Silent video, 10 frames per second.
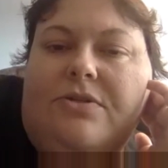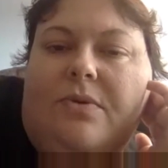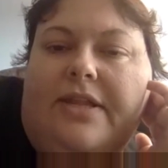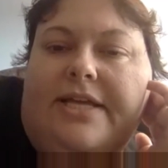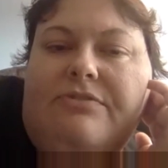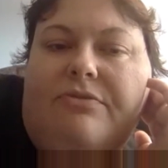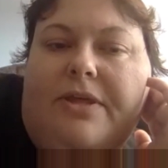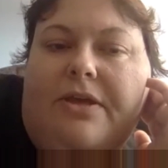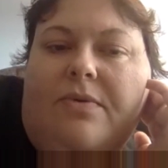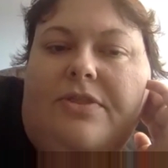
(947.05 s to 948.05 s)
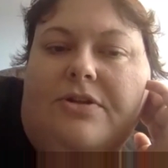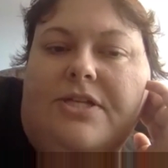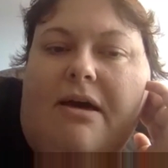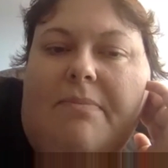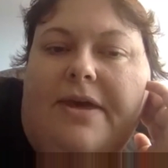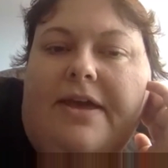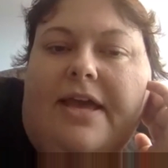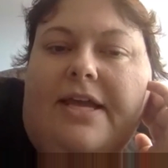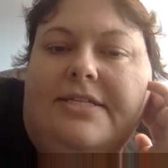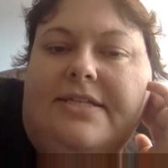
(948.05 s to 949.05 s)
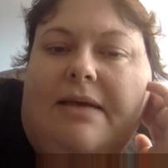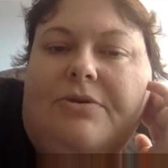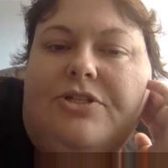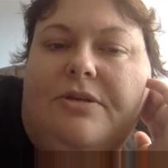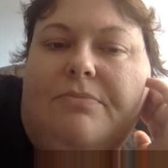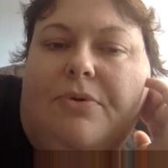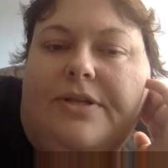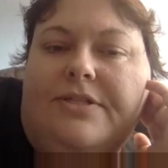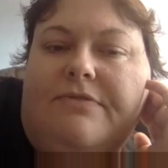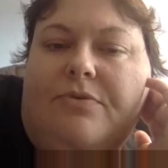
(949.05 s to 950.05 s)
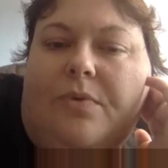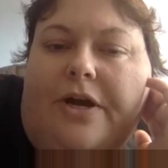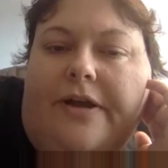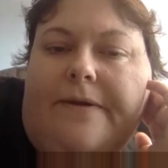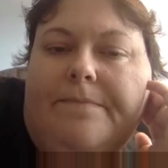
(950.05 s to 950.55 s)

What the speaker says: who are less familiar with your topic and establish the importance of the work.